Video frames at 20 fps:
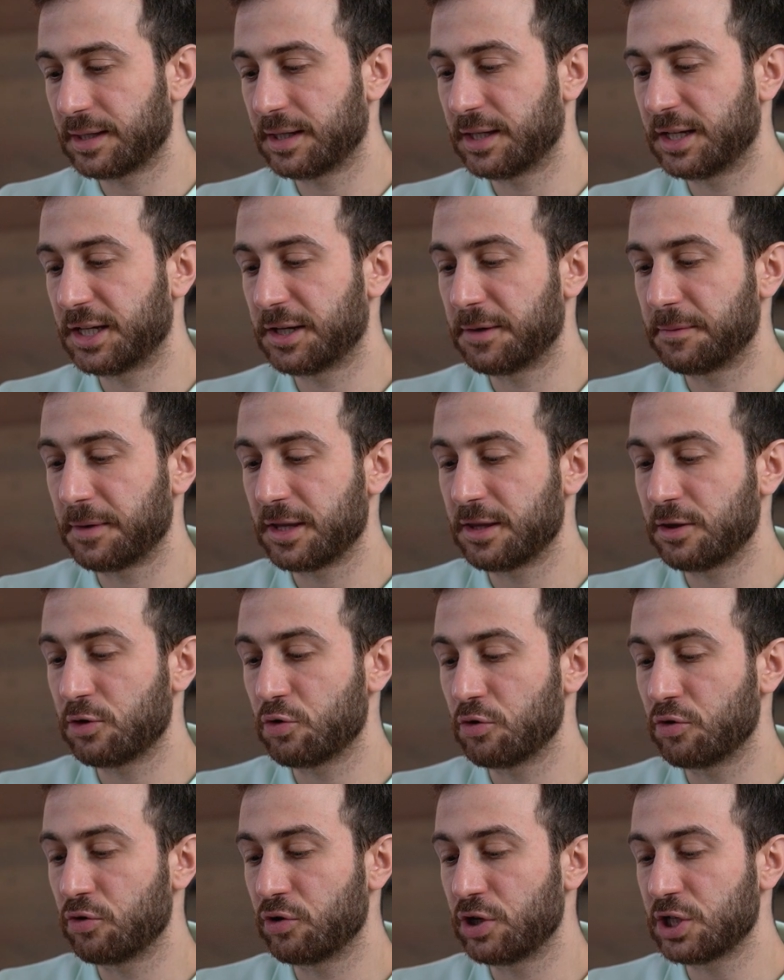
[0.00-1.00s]
uh,
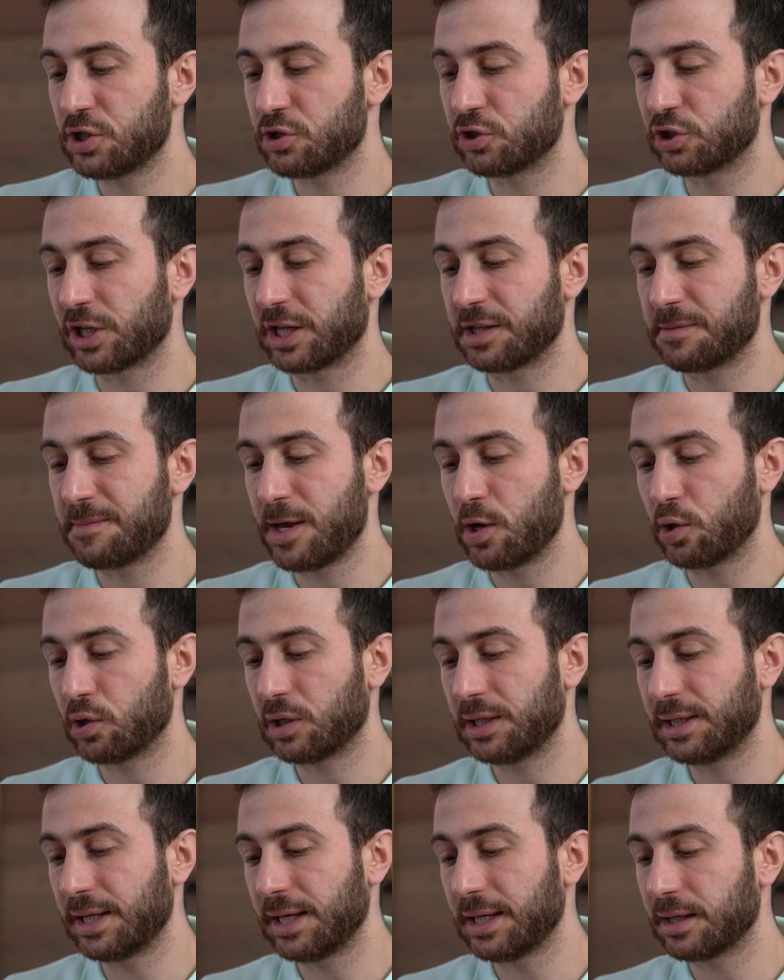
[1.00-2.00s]
into research at Mayo
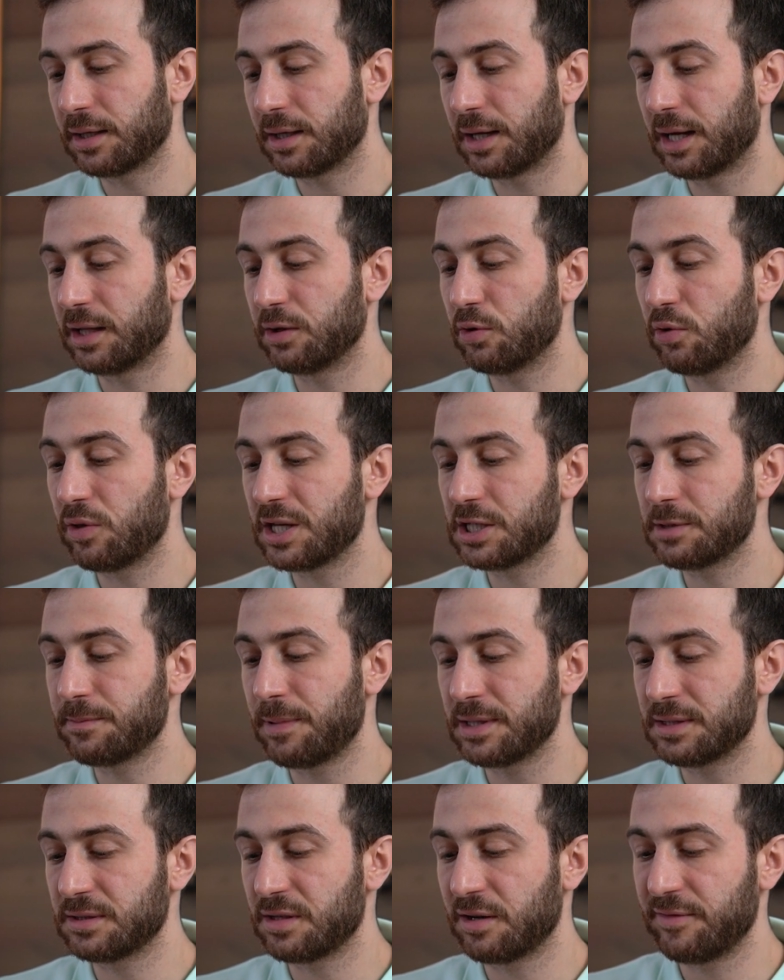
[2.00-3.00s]
Clinic and do they
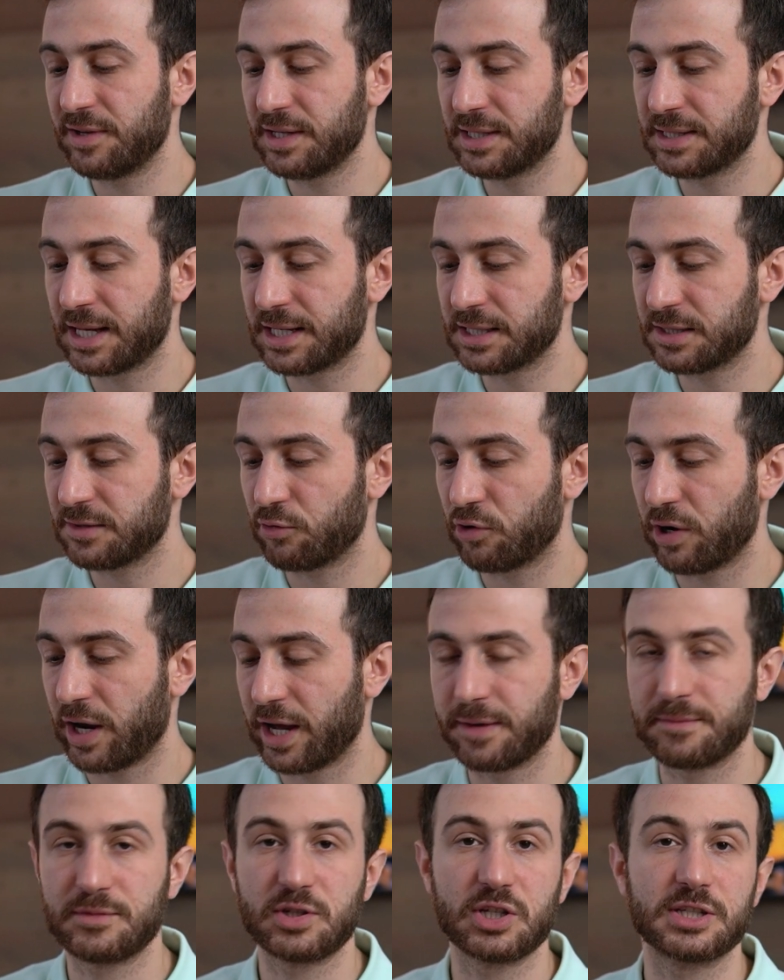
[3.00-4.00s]
sponsor visas for
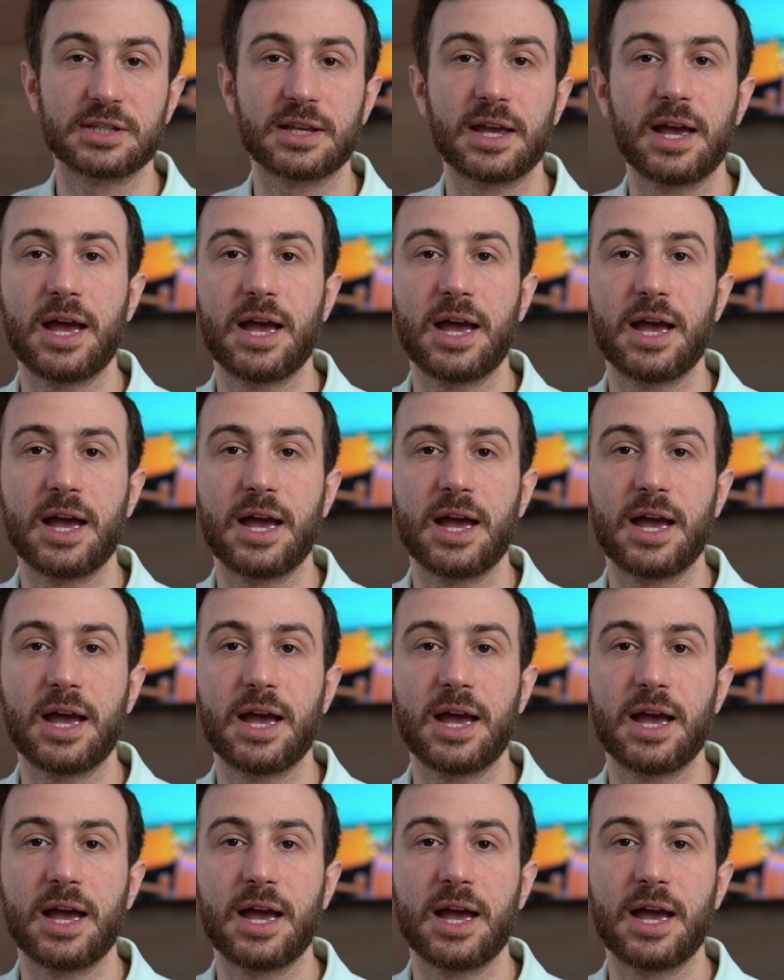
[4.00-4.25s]
IMGs?